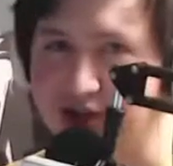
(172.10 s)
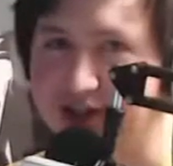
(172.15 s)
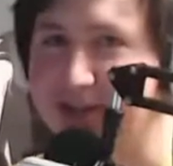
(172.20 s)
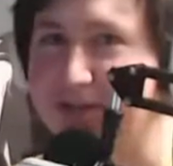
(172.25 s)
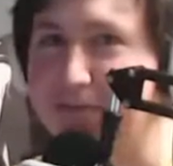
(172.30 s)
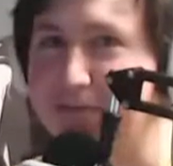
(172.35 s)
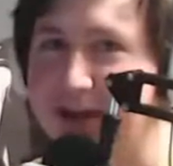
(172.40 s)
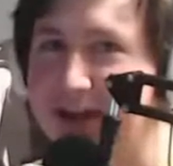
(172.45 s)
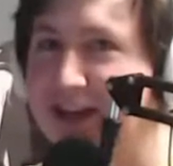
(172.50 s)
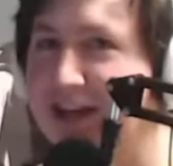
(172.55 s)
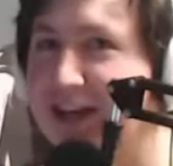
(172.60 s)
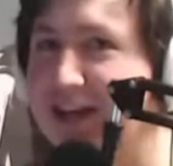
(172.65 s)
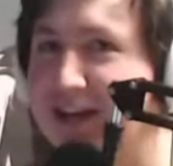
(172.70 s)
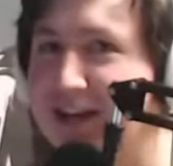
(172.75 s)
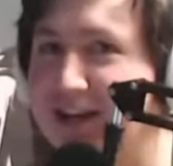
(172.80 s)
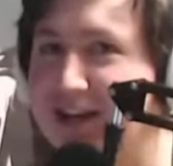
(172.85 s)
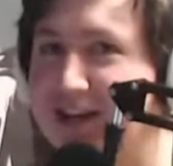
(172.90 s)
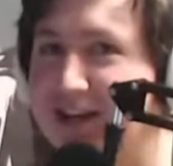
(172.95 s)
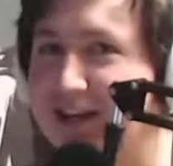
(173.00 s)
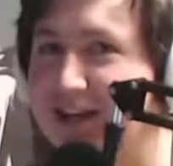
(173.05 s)
a
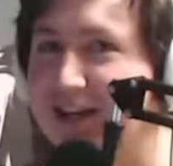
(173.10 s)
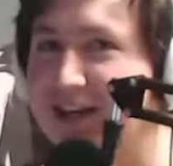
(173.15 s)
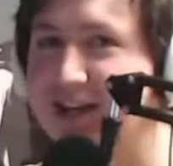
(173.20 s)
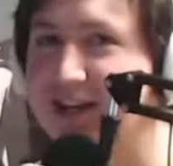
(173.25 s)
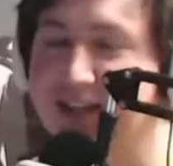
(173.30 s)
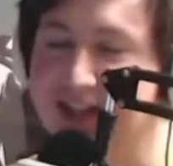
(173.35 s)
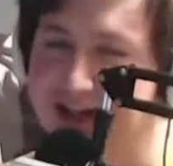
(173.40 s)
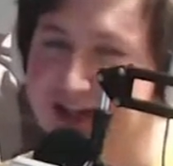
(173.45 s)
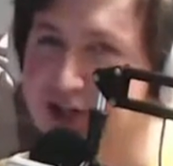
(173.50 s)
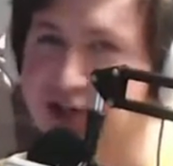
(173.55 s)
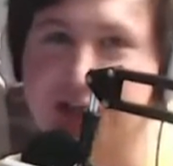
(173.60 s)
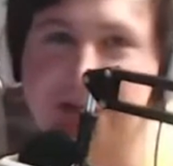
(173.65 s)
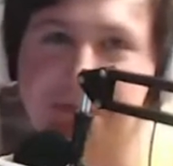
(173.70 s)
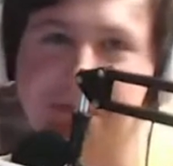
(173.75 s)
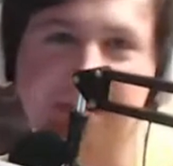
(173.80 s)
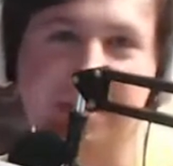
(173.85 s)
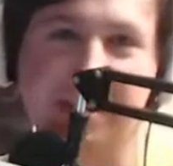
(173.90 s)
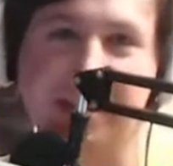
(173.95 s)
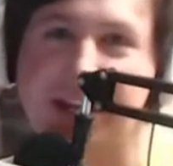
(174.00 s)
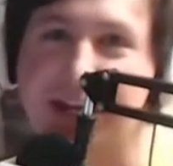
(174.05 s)
pancake, like just
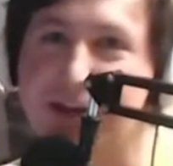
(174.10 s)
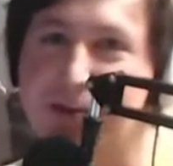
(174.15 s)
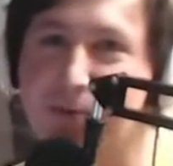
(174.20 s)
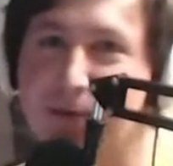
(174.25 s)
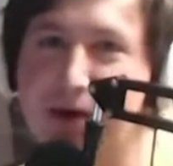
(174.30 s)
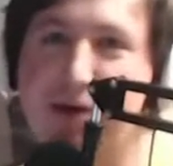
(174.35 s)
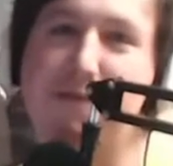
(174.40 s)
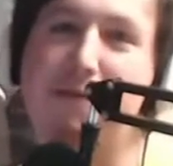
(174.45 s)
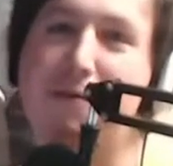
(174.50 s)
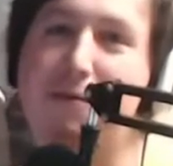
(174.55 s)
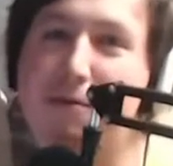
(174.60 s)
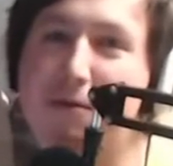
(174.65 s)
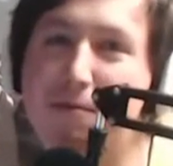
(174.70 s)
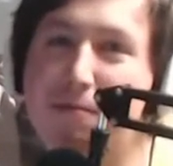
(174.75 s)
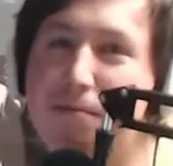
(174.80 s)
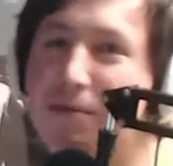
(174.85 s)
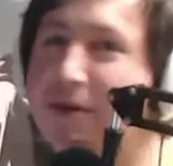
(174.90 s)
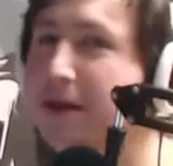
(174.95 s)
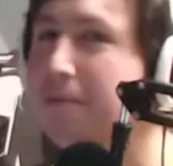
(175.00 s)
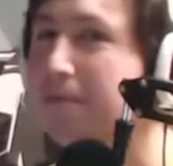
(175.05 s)
plain waffle,
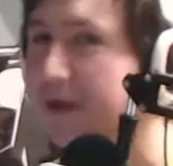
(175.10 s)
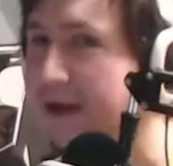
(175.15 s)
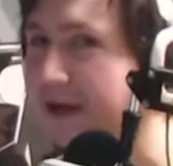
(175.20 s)
plain pancake.